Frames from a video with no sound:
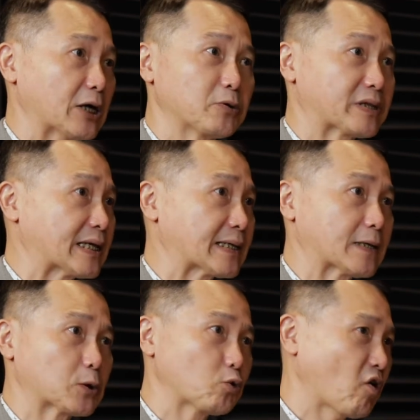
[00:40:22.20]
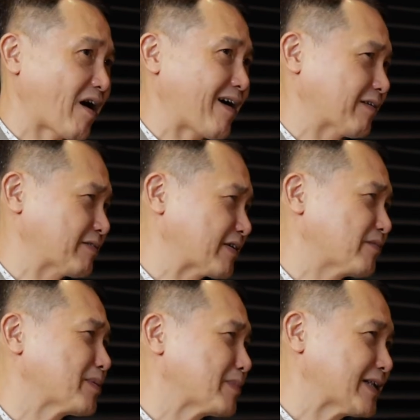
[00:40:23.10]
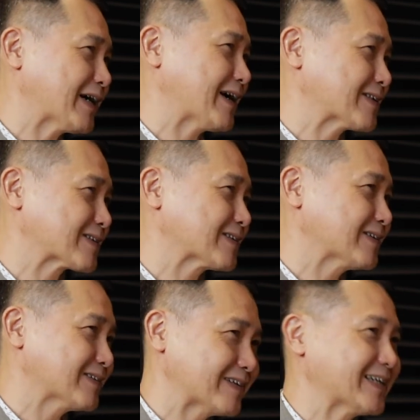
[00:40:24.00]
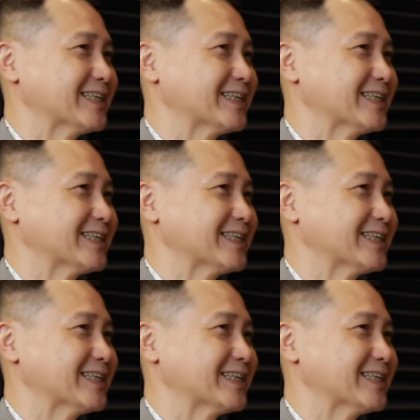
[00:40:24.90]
Yeah. Are you thinking too hard on giving me the answer, right?